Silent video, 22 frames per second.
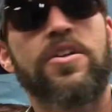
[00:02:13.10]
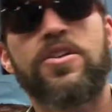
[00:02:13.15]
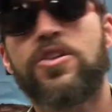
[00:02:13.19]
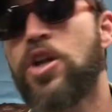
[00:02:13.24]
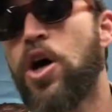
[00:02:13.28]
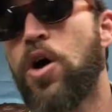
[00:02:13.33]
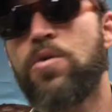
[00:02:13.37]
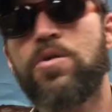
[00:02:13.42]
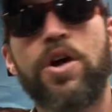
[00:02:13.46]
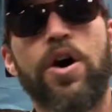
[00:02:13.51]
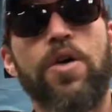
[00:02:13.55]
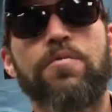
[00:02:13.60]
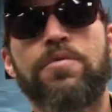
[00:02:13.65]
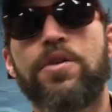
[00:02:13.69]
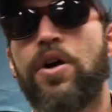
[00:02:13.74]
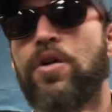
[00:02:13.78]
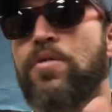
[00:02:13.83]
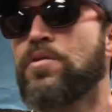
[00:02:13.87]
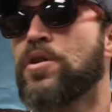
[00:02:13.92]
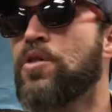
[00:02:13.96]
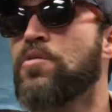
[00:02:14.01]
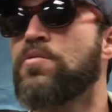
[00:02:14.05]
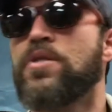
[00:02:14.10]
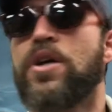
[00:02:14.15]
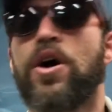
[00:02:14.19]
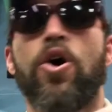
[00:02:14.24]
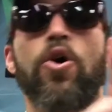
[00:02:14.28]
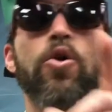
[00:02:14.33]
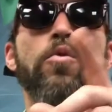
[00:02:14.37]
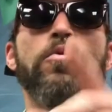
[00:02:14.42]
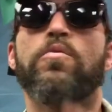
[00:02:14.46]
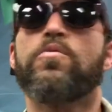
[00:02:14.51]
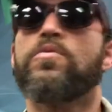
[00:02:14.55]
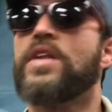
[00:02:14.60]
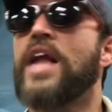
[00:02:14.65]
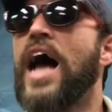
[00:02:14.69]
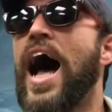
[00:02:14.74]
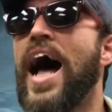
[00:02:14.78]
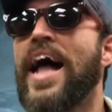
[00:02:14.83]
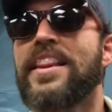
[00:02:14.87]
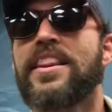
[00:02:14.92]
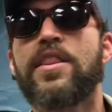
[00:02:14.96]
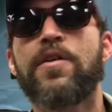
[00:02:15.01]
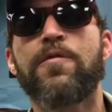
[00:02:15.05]
No.
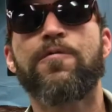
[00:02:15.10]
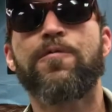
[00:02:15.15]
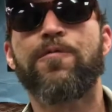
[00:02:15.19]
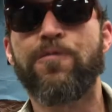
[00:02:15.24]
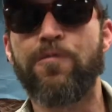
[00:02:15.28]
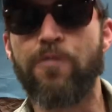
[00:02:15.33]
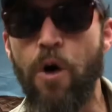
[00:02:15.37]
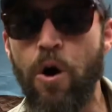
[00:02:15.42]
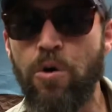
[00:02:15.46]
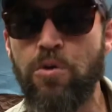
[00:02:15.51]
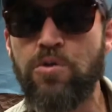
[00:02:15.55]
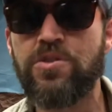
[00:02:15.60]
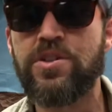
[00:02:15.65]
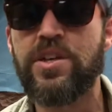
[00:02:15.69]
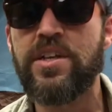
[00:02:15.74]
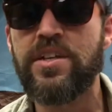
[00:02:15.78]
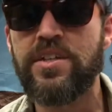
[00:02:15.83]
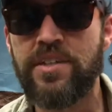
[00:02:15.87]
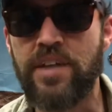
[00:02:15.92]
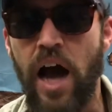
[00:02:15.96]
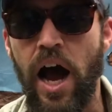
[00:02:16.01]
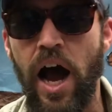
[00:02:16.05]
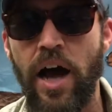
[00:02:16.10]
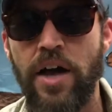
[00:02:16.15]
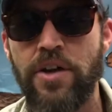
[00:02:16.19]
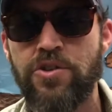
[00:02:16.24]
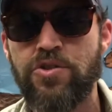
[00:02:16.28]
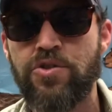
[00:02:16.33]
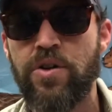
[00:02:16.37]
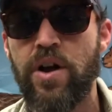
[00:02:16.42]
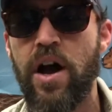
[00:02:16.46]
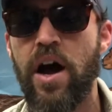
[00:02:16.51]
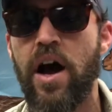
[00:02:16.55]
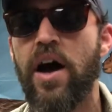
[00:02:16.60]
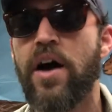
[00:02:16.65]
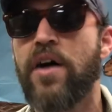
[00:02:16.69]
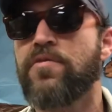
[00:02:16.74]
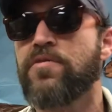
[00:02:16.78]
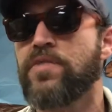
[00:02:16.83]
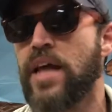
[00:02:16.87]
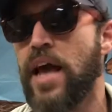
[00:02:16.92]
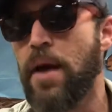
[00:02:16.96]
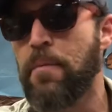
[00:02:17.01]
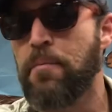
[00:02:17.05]
Not the frozen tundra of
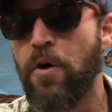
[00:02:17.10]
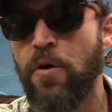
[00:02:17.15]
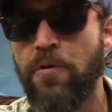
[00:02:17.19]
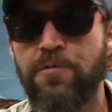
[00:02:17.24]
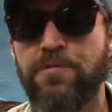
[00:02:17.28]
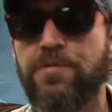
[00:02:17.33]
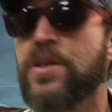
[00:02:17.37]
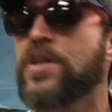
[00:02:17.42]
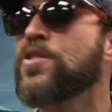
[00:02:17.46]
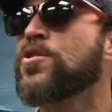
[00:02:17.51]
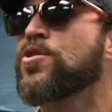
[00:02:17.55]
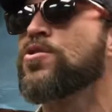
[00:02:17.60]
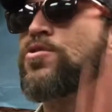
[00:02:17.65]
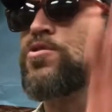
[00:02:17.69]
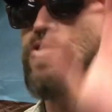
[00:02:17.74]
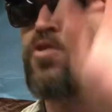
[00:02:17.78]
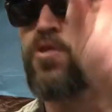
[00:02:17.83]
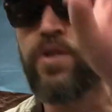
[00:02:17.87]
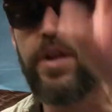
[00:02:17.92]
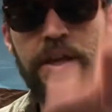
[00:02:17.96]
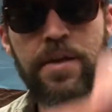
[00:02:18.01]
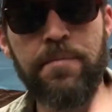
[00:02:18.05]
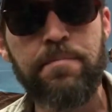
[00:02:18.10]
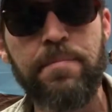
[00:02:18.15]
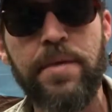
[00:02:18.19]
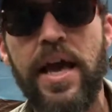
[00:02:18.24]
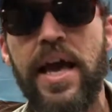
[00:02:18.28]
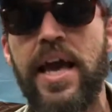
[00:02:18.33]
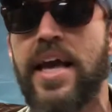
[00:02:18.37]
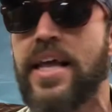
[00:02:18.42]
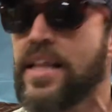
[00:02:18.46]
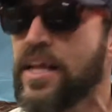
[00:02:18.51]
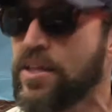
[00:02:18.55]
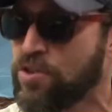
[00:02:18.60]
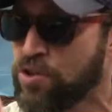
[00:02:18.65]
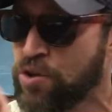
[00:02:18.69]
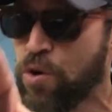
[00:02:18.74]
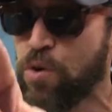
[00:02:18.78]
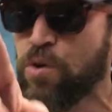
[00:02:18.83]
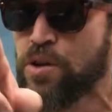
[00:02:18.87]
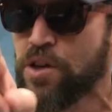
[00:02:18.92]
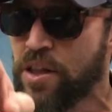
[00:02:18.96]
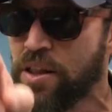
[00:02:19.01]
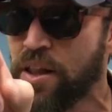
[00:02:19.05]
Lambeau Field, Green Bay. That's
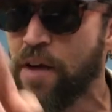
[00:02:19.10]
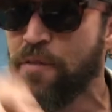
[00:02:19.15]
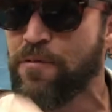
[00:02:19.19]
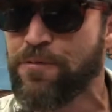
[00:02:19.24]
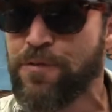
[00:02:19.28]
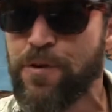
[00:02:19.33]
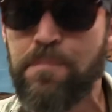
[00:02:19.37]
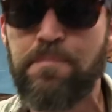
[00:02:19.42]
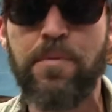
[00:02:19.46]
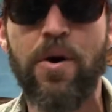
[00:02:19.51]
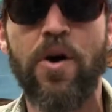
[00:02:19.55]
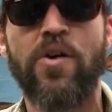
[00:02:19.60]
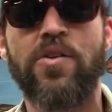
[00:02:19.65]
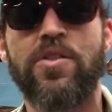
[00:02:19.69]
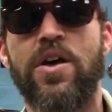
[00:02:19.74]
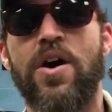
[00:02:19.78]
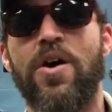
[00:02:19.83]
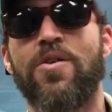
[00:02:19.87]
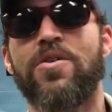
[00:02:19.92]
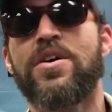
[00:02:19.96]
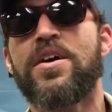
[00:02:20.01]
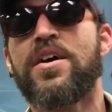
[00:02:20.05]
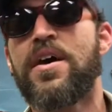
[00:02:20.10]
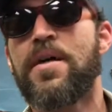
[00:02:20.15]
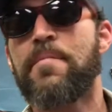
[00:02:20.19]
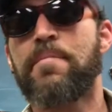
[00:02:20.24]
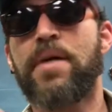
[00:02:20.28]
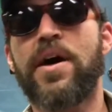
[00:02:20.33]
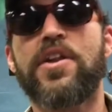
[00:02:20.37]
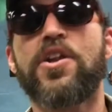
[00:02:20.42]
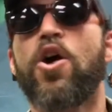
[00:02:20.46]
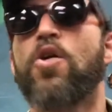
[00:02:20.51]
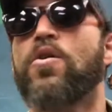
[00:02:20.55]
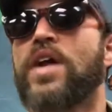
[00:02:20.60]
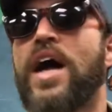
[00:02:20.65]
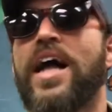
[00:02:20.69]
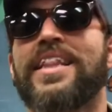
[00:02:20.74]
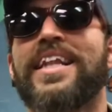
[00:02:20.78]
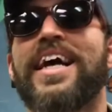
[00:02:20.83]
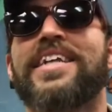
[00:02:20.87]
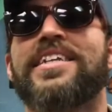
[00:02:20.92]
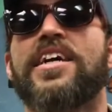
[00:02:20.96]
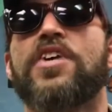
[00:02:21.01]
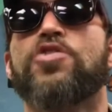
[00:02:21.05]
cool. You love football, though. But no, not
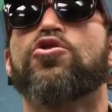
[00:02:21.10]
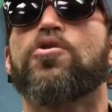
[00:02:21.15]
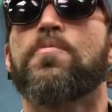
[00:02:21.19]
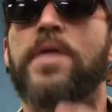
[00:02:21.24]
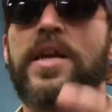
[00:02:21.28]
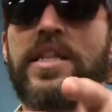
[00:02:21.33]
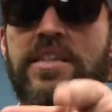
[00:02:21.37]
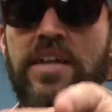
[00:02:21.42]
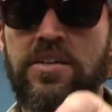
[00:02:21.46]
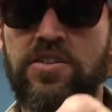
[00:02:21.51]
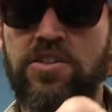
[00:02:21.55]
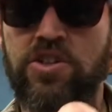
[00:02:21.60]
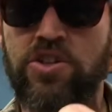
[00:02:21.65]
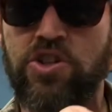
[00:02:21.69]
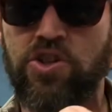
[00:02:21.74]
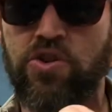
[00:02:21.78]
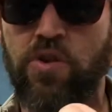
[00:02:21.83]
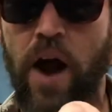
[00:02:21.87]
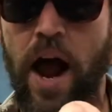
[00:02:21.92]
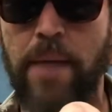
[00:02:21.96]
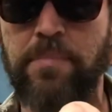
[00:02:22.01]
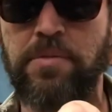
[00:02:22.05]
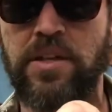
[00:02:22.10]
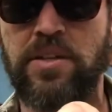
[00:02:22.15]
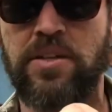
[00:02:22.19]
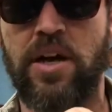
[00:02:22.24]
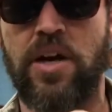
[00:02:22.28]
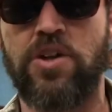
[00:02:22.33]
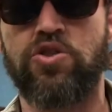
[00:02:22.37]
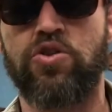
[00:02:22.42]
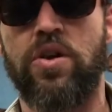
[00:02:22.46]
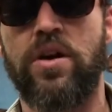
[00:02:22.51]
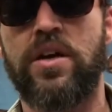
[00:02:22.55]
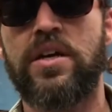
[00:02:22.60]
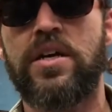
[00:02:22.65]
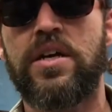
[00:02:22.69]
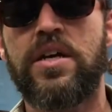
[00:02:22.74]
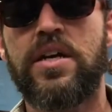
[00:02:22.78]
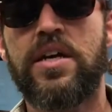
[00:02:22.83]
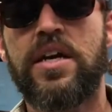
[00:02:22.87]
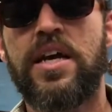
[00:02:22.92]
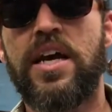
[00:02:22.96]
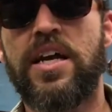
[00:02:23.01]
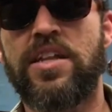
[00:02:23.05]
that tundra. But it does describe the tundra.
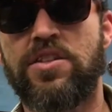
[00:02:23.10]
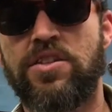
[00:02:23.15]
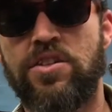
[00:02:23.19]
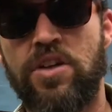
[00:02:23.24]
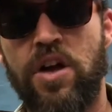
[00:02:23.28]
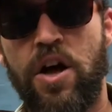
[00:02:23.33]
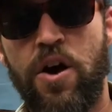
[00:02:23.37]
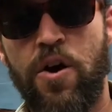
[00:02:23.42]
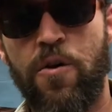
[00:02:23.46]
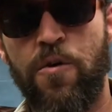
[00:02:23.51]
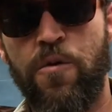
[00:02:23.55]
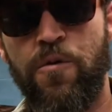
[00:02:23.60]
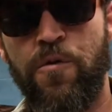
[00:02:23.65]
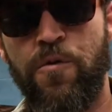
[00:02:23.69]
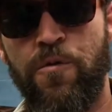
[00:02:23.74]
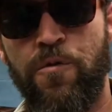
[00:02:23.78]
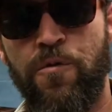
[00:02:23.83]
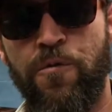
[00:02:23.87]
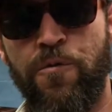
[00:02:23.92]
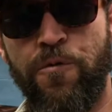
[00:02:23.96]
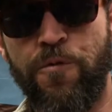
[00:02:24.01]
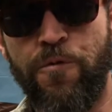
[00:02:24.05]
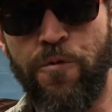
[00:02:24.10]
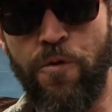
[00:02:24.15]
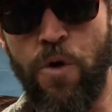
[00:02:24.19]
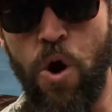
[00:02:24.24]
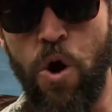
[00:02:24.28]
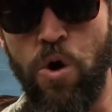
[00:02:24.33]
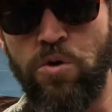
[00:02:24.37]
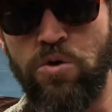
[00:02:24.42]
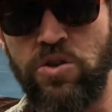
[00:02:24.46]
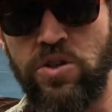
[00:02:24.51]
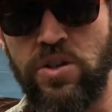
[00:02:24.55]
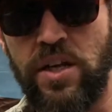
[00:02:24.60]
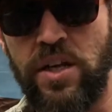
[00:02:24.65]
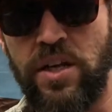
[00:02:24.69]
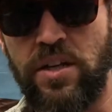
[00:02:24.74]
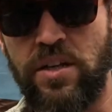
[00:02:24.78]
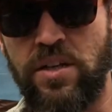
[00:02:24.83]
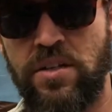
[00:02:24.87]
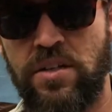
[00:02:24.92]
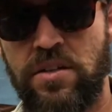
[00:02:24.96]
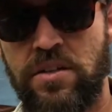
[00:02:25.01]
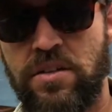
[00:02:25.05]
It's frozen.
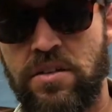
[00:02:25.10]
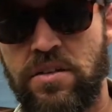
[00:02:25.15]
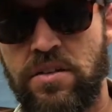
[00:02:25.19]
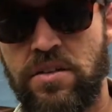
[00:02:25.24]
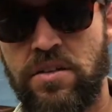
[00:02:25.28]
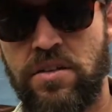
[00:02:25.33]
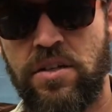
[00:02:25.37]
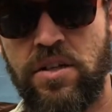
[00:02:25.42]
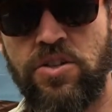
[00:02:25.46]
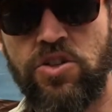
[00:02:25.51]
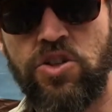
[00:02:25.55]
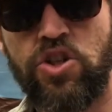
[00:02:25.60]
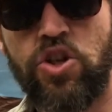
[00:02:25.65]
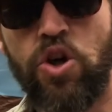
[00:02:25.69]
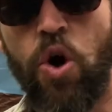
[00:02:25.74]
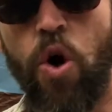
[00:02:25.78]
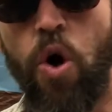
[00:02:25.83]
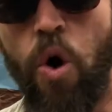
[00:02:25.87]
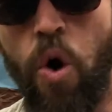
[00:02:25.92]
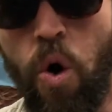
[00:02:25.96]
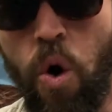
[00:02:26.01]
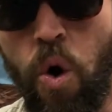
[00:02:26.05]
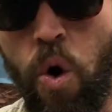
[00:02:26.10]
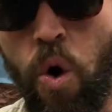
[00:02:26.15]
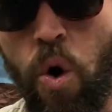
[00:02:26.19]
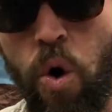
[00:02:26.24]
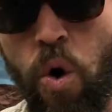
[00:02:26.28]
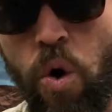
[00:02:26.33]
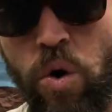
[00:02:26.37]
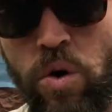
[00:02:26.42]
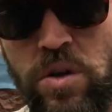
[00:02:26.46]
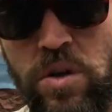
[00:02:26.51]
It's cold.